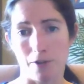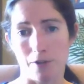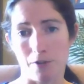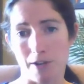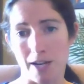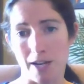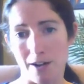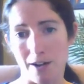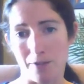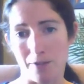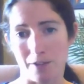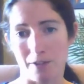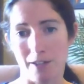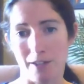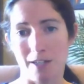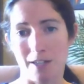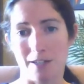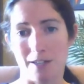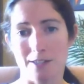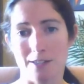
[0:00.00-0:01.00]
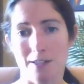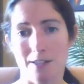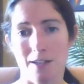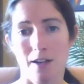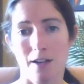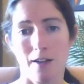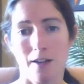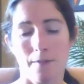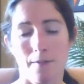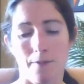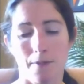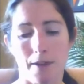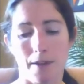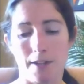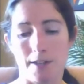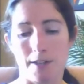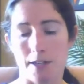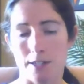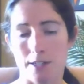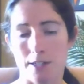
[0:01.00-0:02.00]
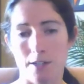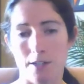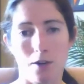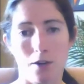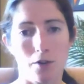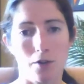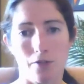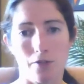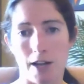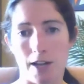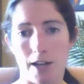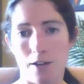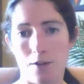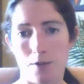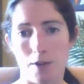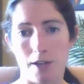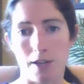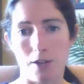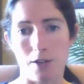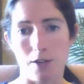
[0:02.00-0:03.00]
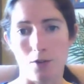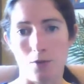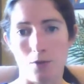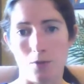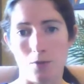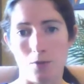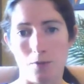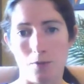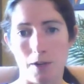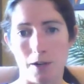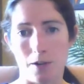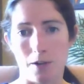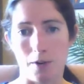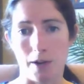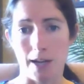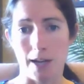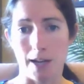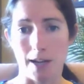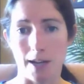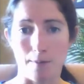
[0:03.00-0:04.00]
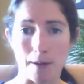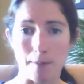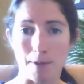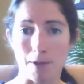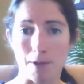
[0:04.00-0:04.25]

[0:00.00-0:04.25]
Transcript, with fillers: down the list it doesn't notify you that you you know hey maybe you